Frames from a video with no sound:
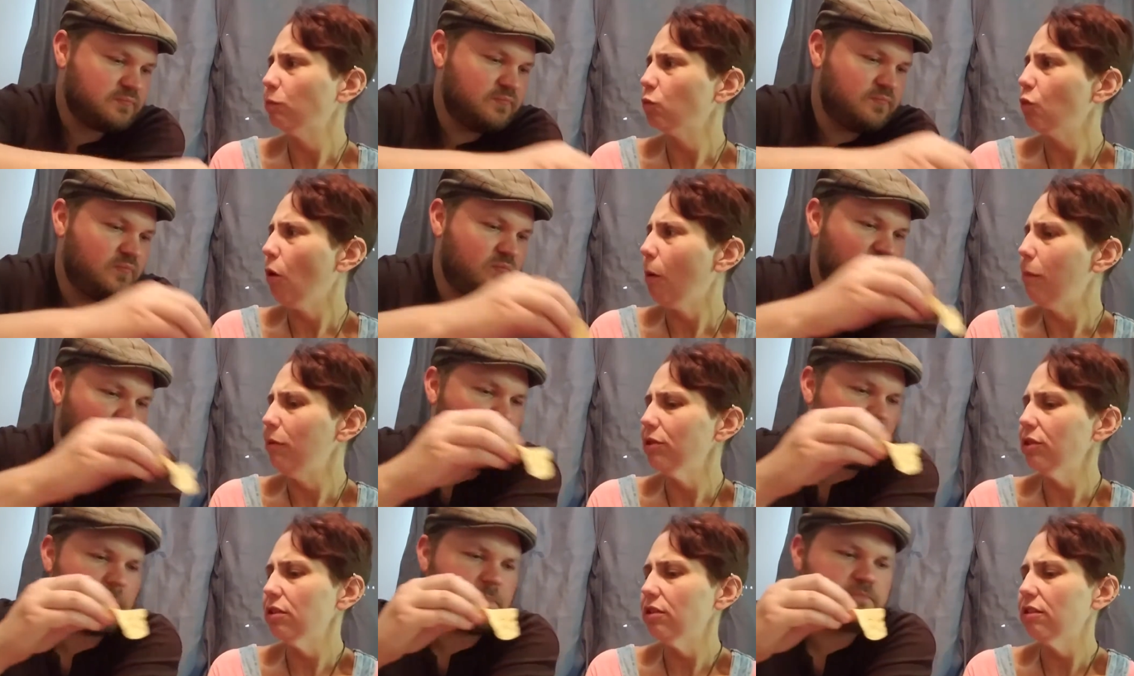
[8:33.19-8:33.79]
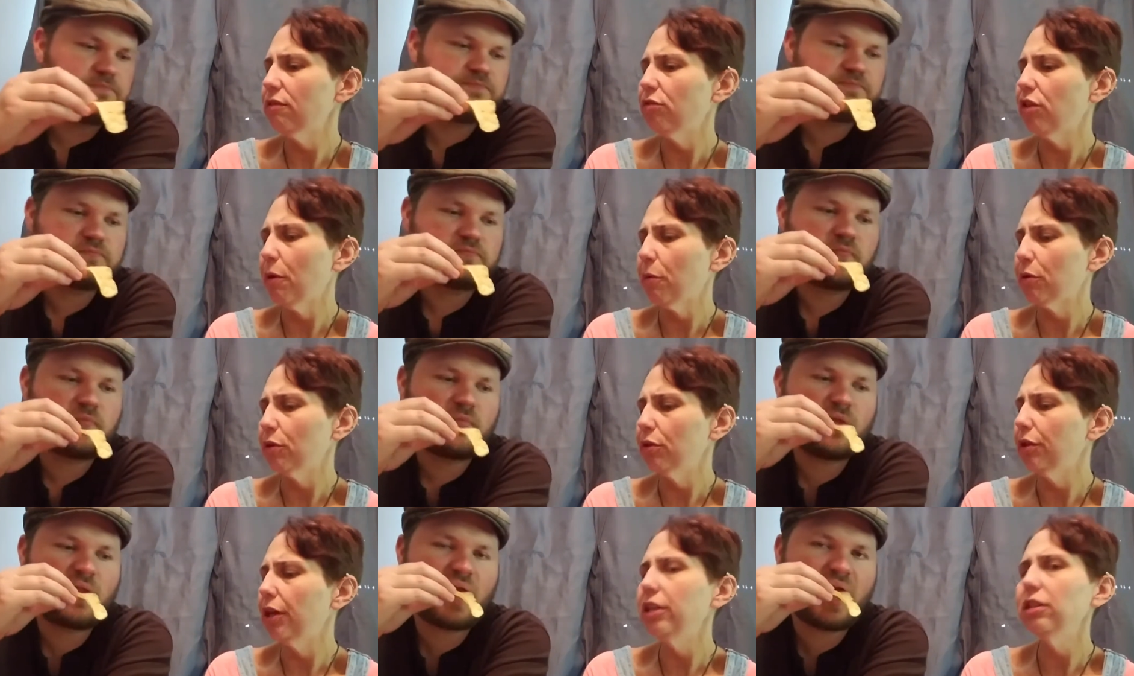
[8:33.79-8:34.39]
Speaker 1: Almost yeah. as if they were
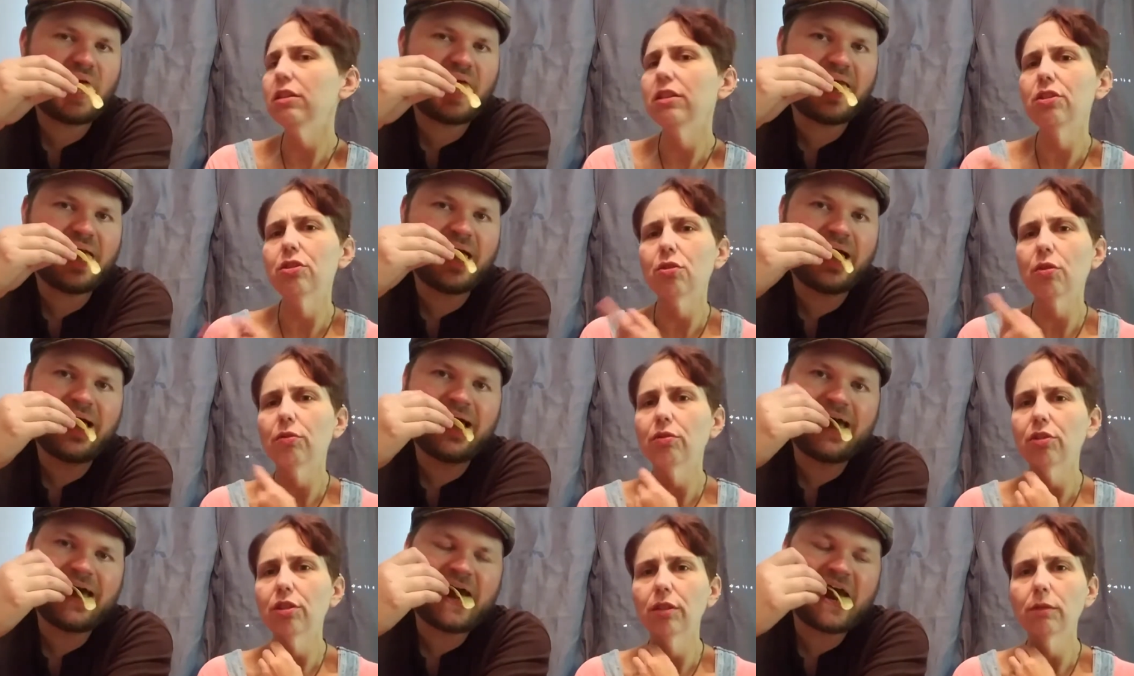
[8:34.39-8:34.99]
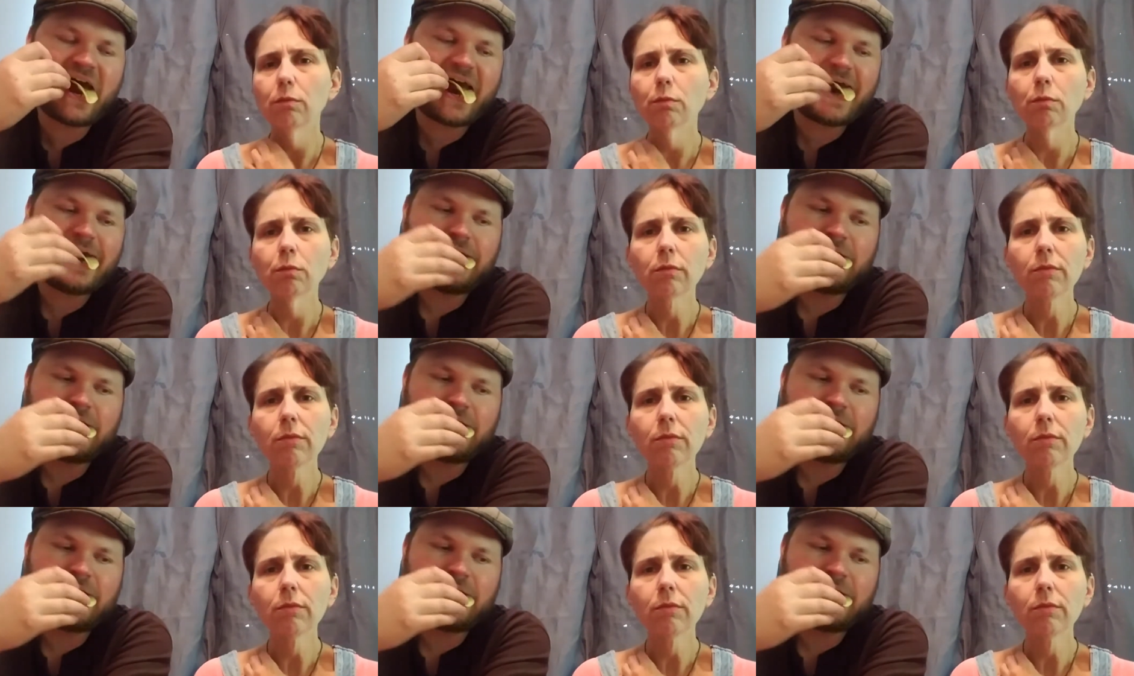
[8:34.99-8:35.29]
lightly salted.